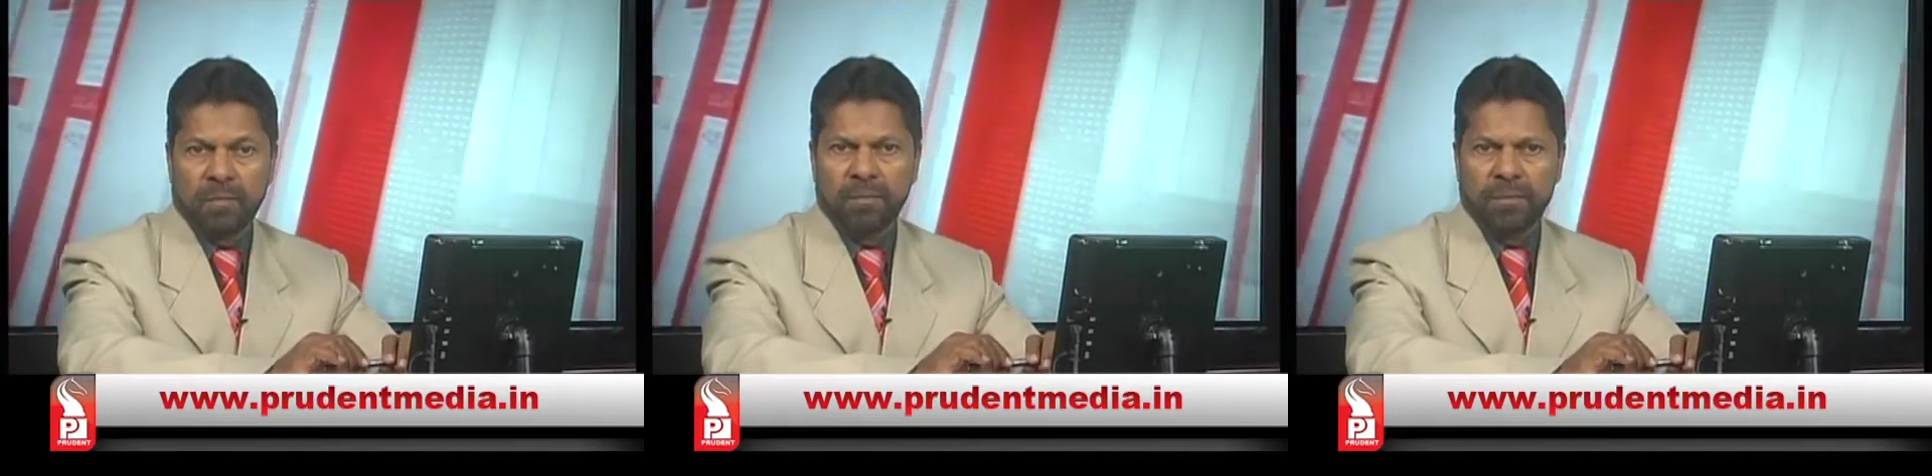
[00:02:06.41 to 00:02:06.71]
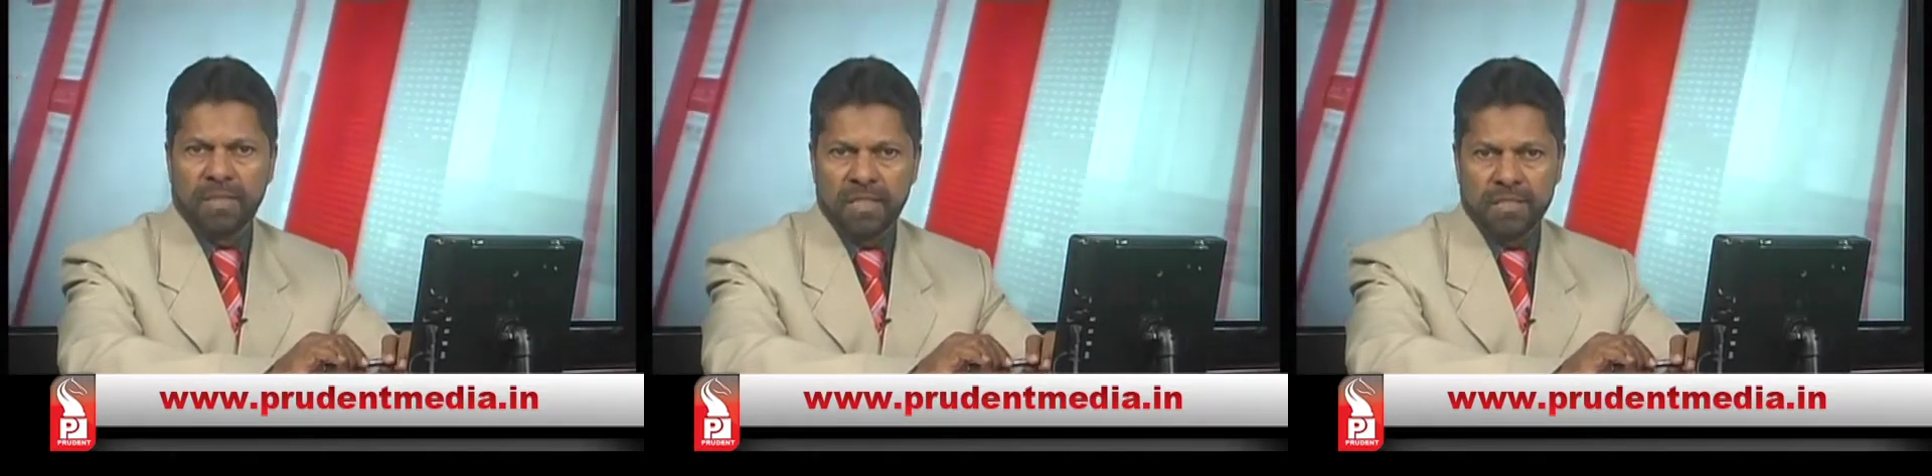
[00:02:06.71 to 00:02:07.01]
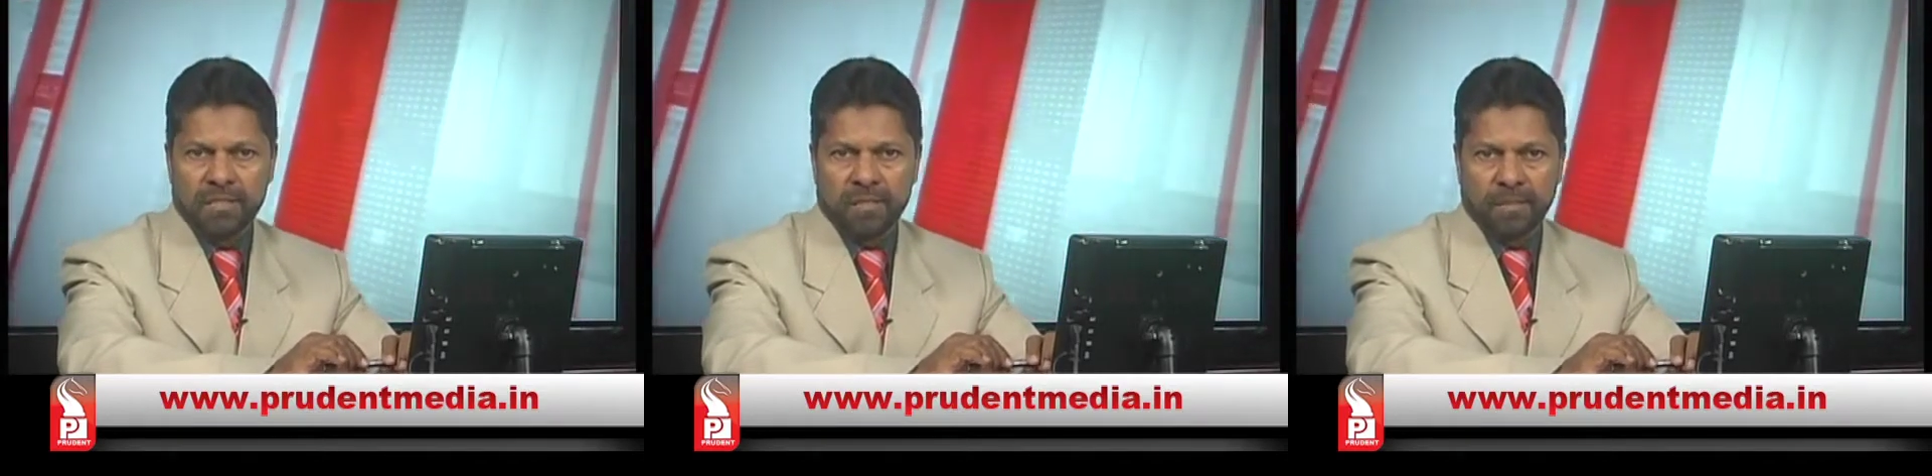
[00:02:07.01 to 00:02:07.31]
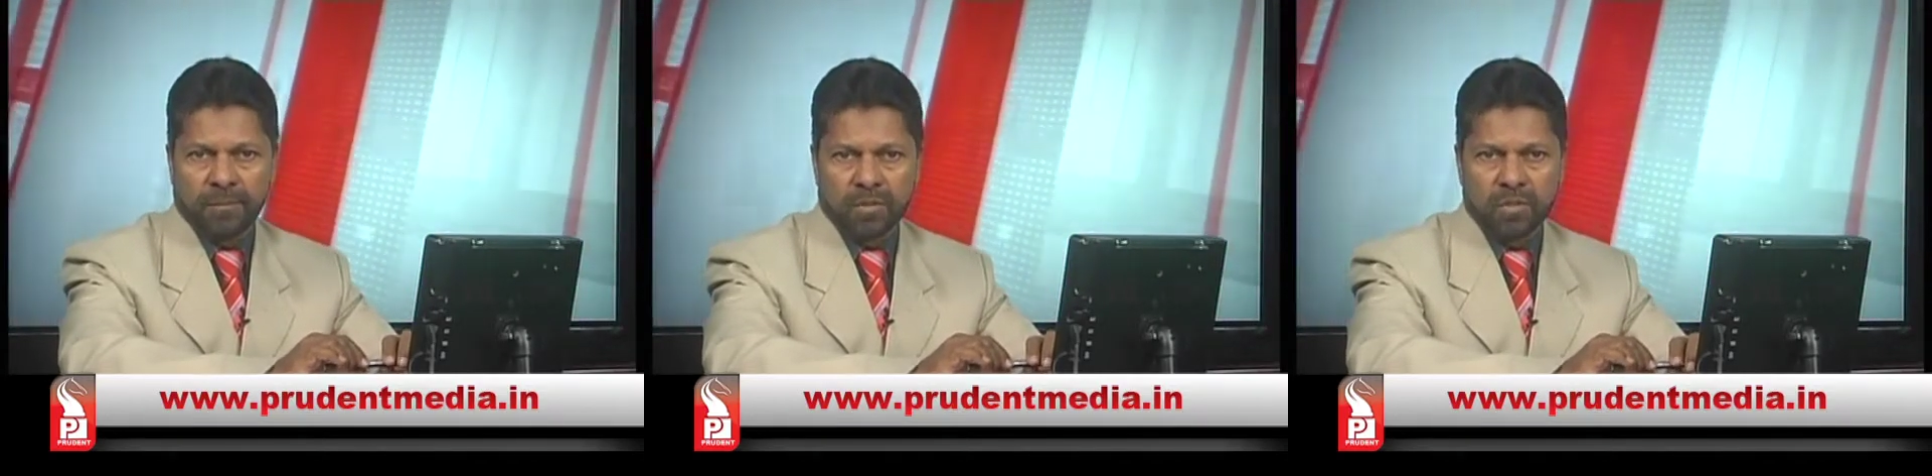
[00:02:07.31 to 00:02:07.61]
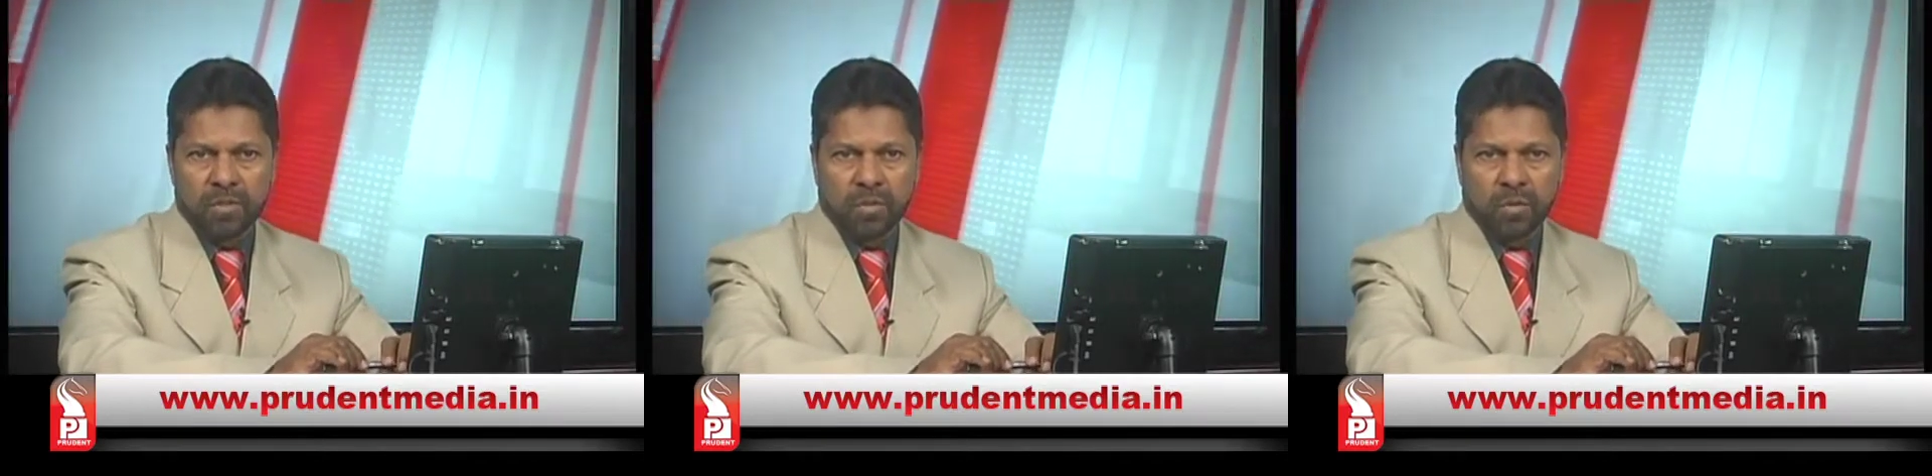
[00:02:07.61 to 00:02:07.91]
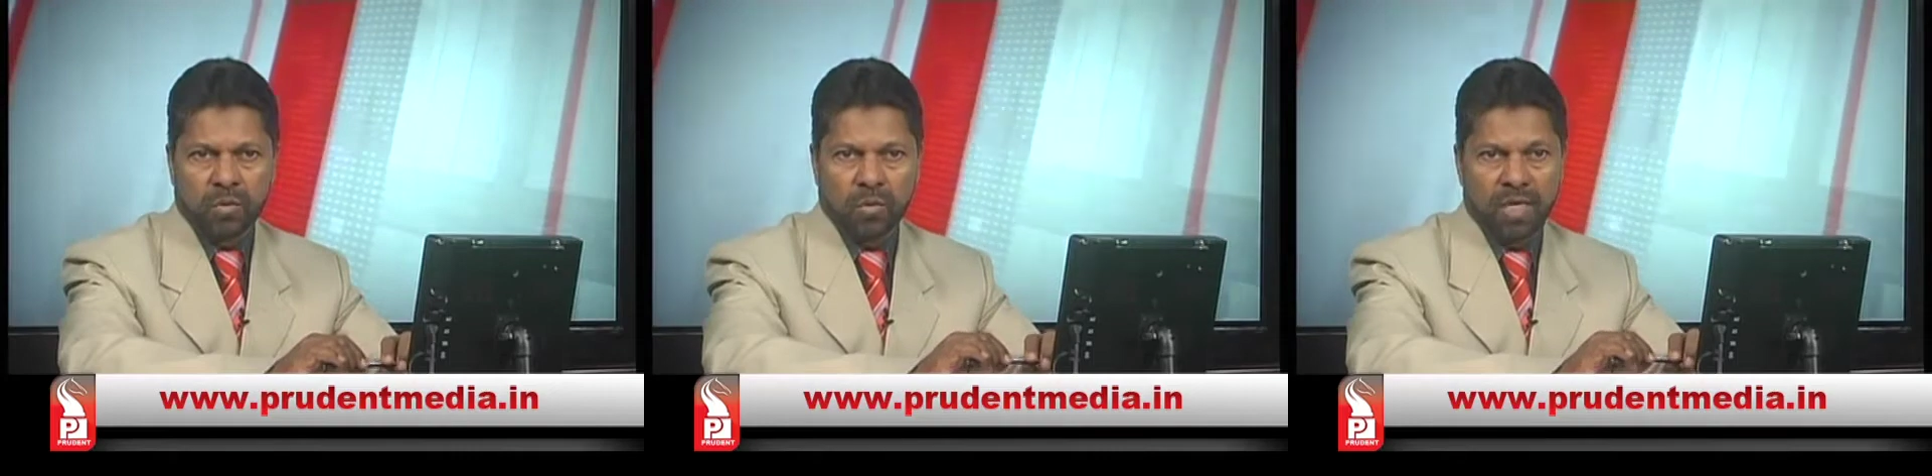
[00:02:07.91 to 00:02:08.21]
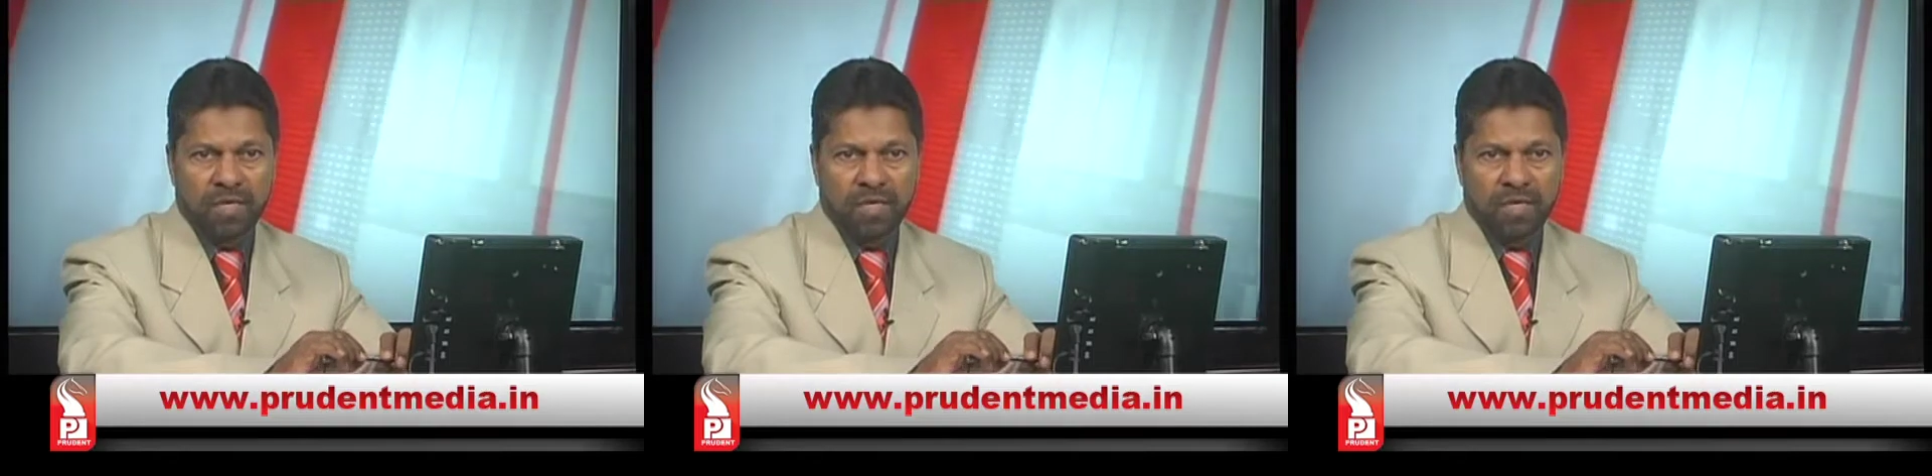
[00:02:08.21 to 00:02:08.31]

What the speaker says: But petitioner approached court